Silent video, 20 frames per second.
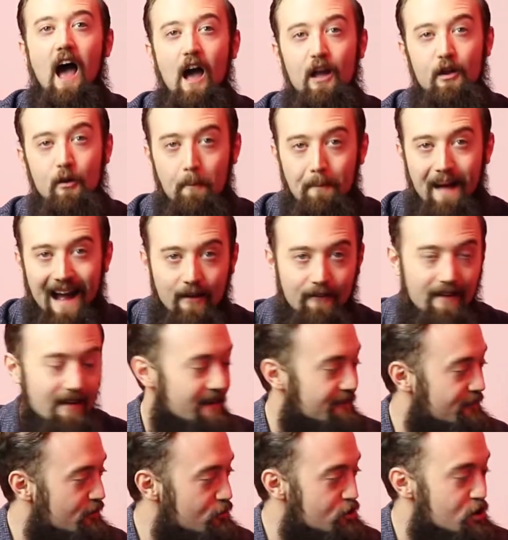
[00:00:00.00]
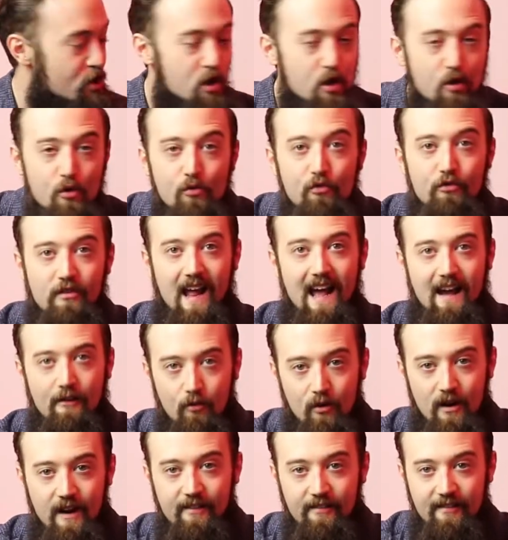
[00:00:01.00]
Your background, if you choose to have
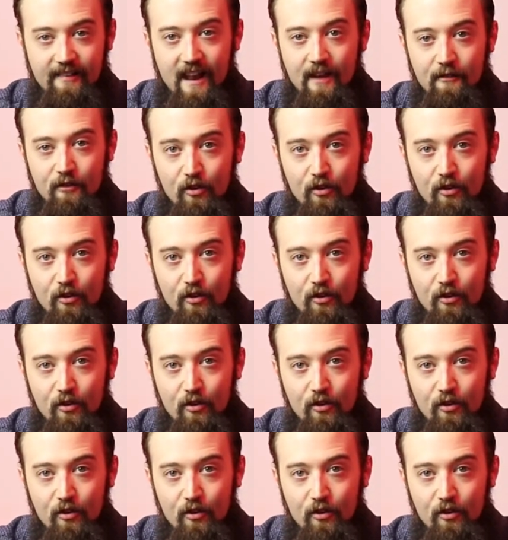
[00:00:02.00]
one instead of